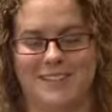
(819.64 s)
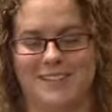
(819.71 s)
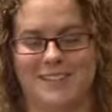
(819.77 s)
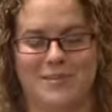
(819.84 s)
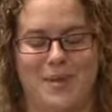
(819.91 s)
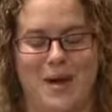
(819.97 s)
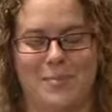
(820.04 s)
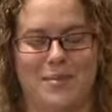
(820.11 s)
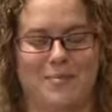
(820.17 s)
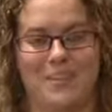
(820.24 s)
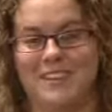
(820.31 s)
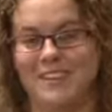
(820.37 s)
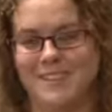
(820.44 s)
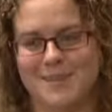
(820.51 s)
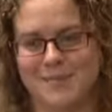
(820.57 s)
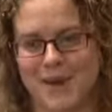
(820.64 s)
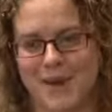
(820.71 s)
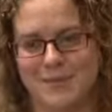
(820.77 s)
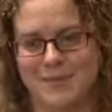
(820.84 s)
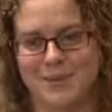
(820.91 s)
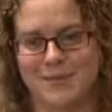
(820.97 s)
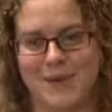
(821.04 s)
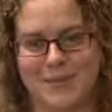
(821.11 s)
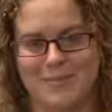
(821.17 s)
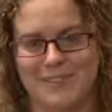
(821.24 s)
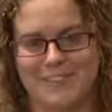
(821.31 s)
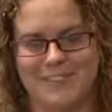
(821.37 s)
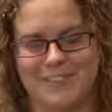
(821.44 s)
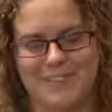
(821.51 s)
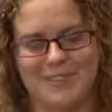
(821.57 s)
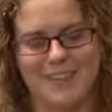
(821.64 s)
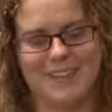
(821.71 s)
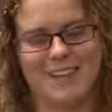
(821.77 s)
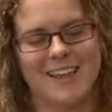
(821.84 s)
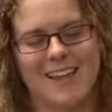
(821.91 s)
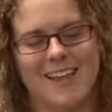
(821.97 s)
department within a department you might be dealing with,